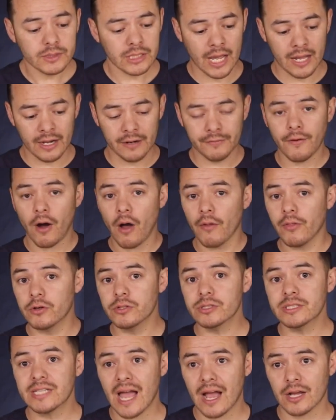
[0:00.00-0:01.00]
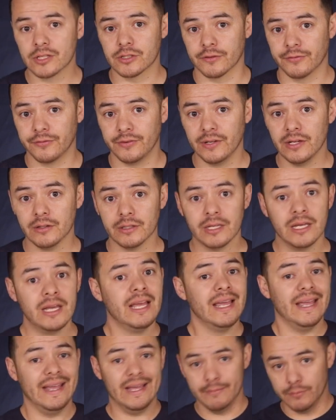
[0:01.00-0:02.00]
And if all those tags are filled,
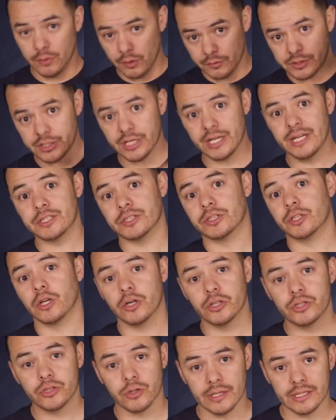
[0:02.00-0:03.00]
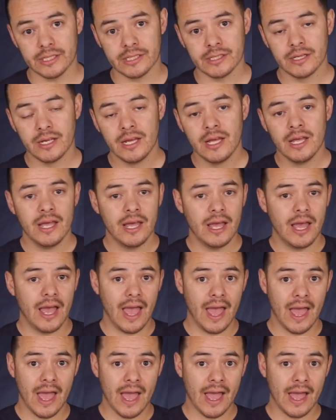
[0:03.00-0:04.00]
it moves to his third choice.
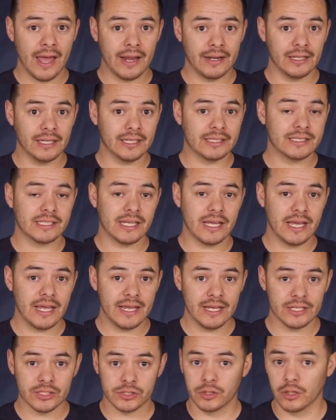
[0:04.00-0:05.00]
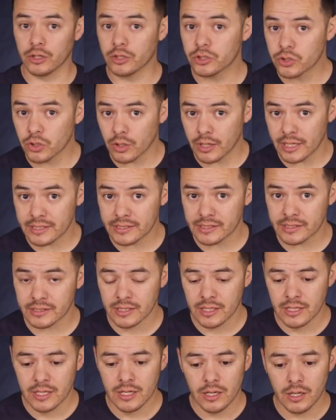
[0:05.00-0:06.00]
And let's say his third choice
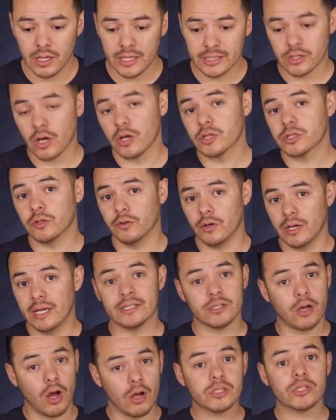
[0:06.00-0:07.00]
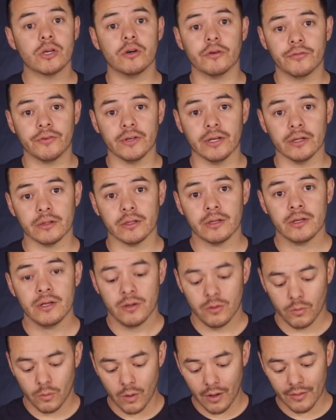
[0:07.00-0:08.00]
is also filled.
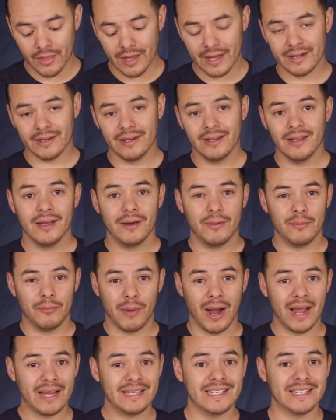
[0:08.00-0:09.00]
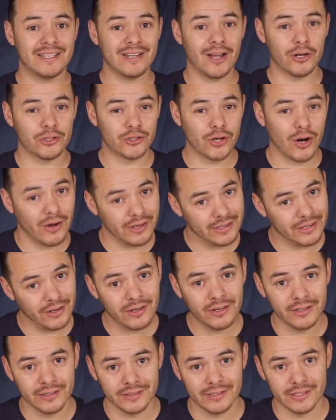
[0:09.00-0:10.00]
Well, then Mike did not draw a deer
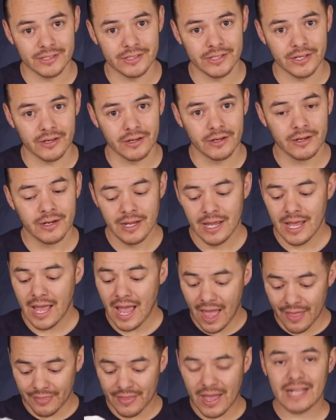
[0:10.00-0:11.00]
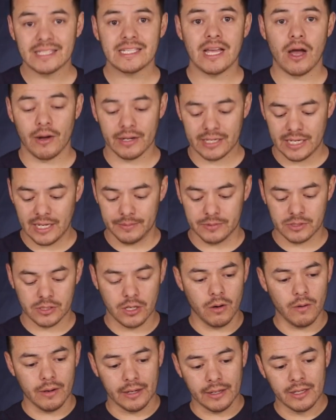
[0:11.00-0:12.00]
hunt this year. And that's how it keeps
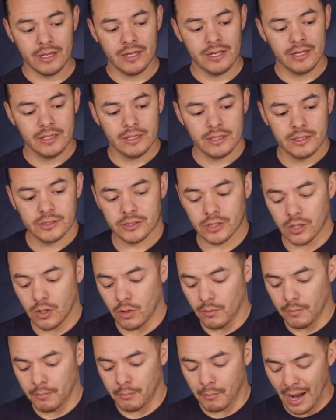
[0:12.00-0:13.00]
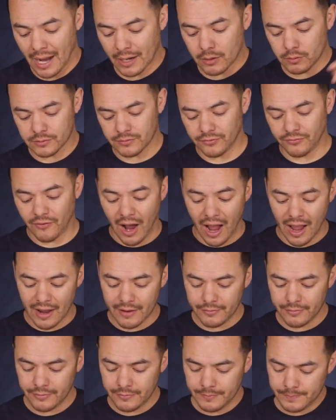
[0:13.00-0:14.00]
going. So Mike was
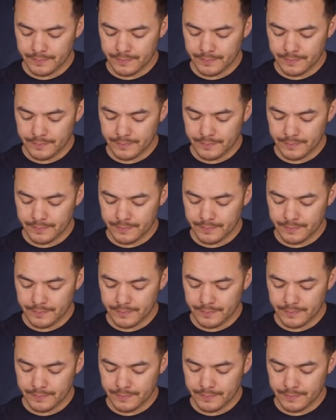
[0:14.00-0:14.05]
5.